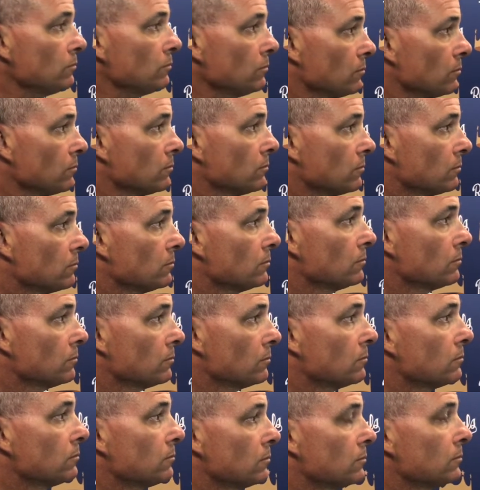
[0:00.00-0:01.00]
play every day
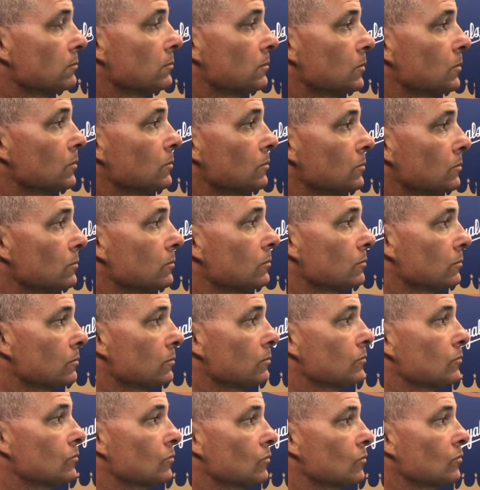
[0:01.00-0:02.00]
and, and continue his
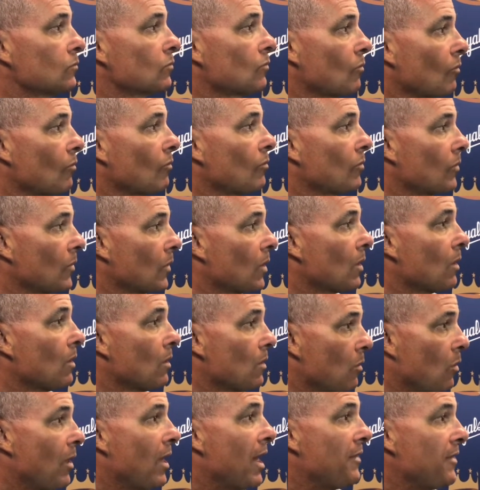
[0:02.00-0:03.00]
development as opposed to.
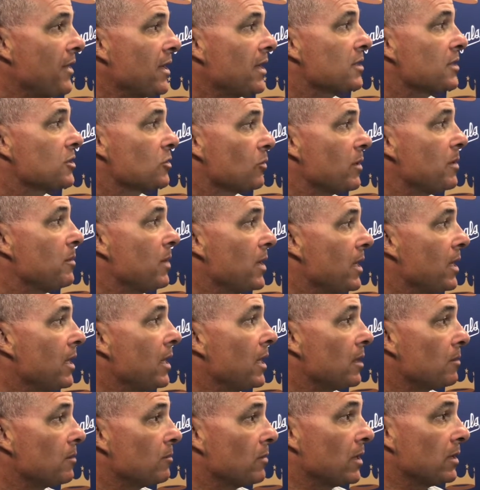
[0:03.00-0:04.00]
well, I think as we
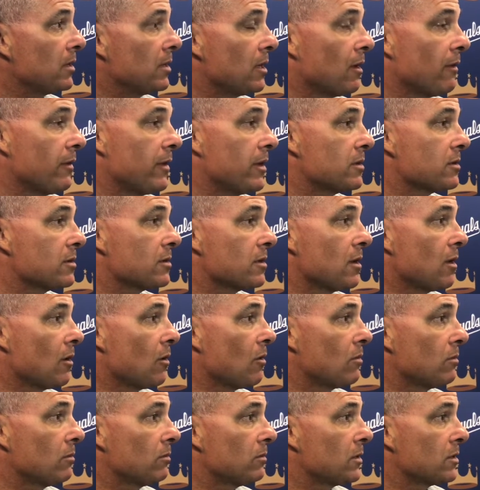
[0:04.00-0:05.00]
begin, but you know, there's
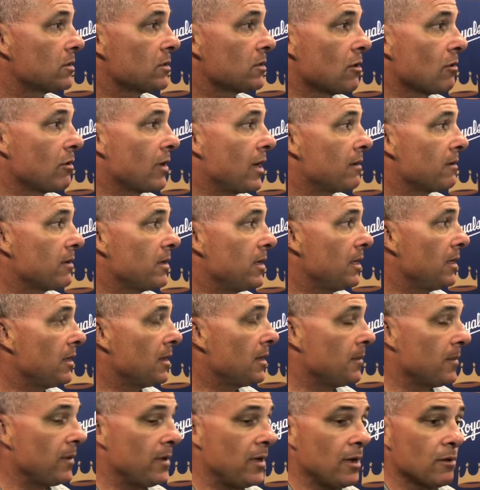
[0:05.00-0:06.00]
no there's no guarantee.
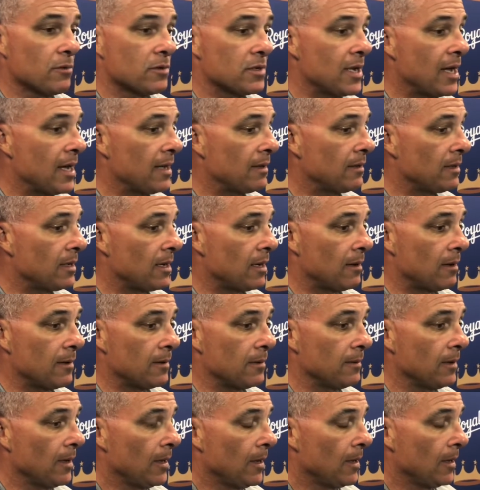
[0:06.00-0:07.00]
I mean, he goes down there
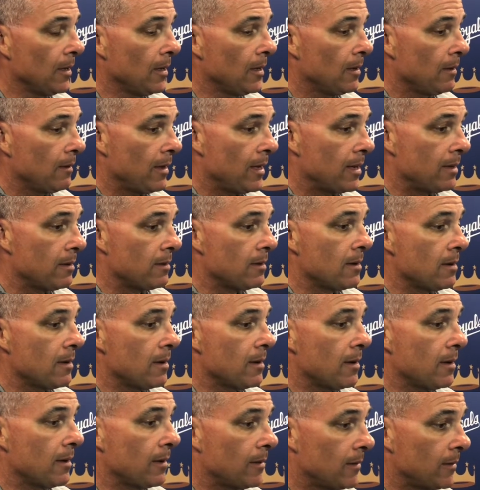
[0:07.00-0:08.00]
and and
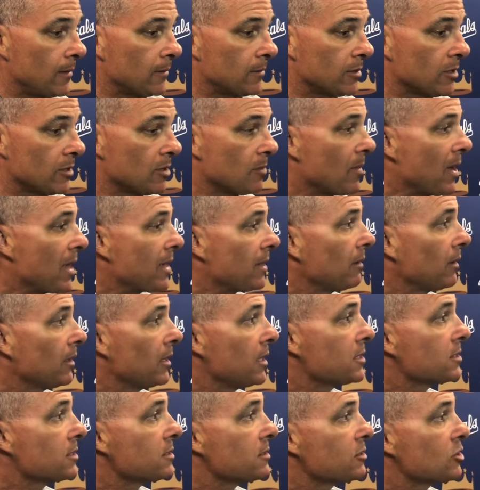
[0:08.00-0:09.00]
uh, to the minor
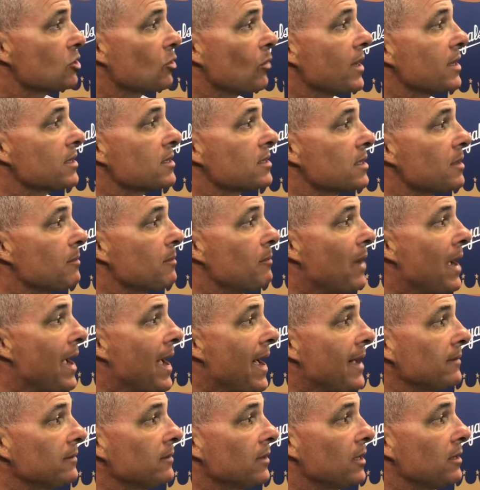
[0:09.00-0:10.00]
leagues and swings the
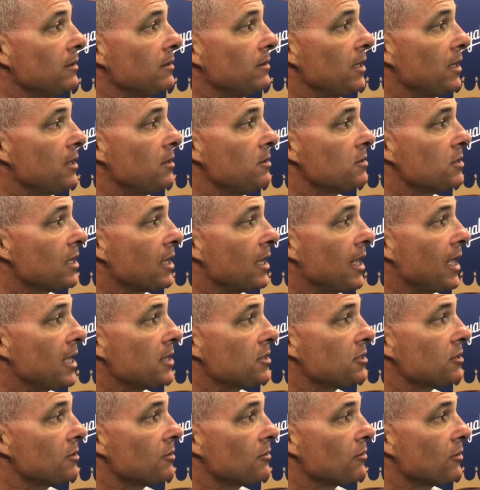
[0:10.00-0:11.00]
bat and continues to
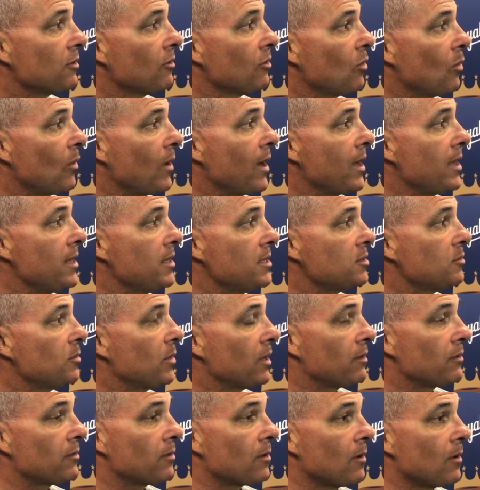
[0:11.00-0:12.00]
catch and throw the way he's
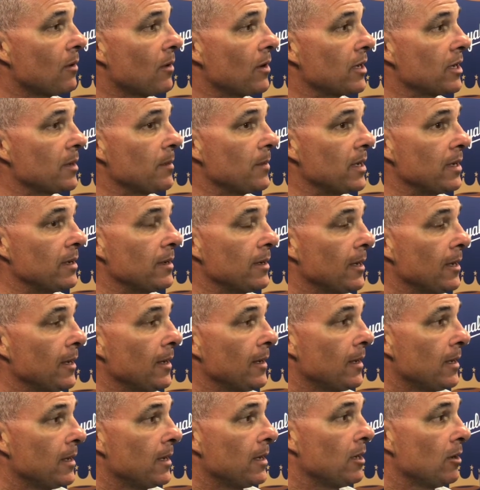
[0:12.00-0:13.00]
been throwing. I mean,
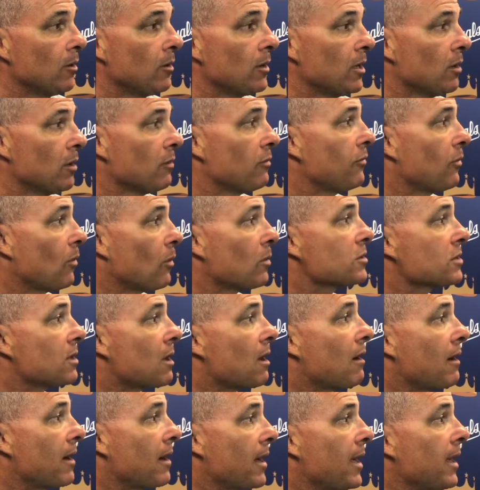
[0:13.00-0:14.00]
he'll he'll force
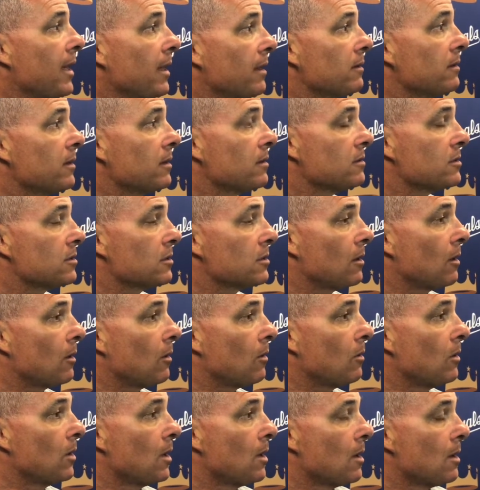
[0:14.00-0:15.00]
our hand, and
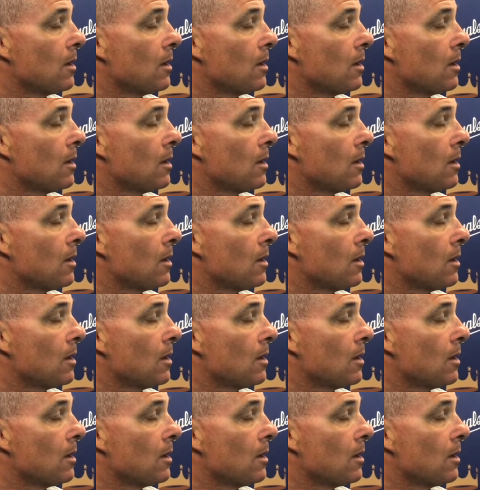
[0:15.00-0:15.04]
so